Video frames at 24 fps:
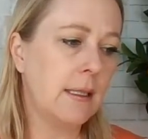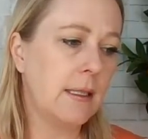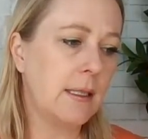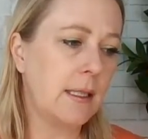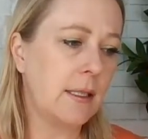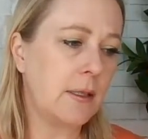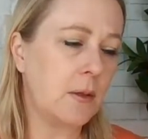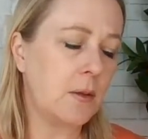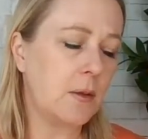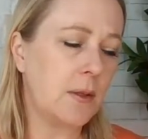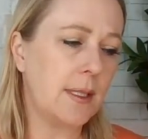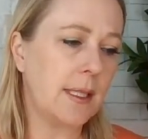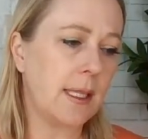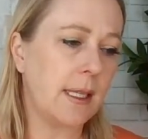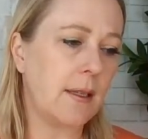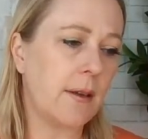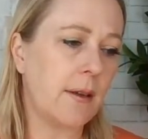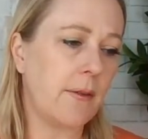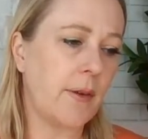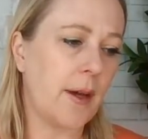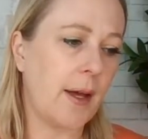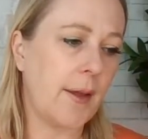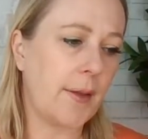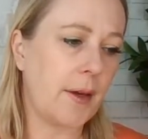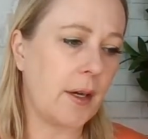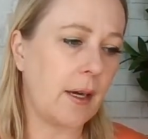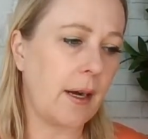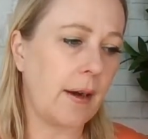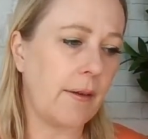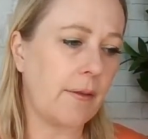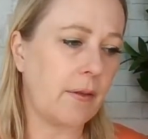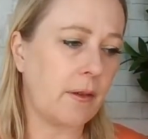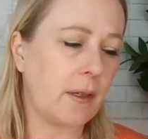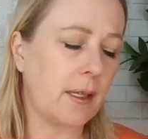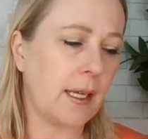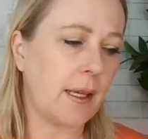to see the father
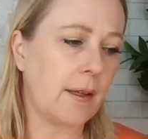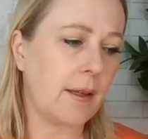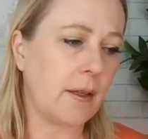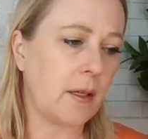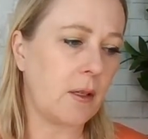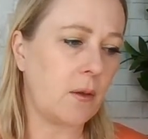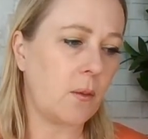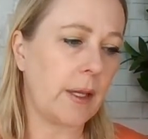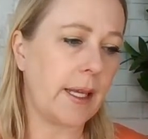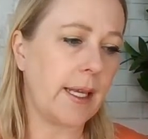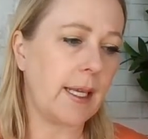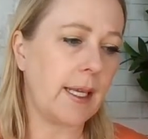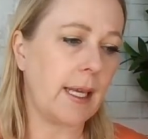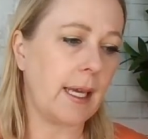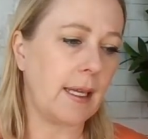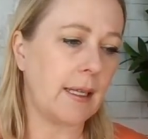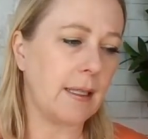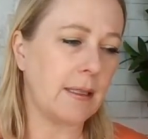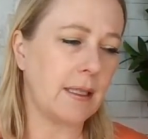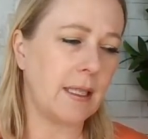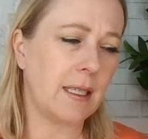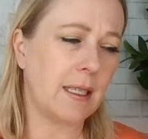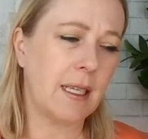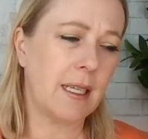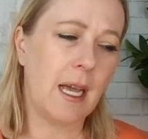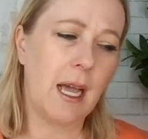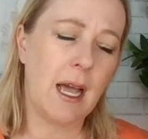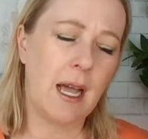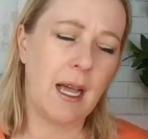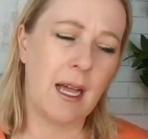every other weekend?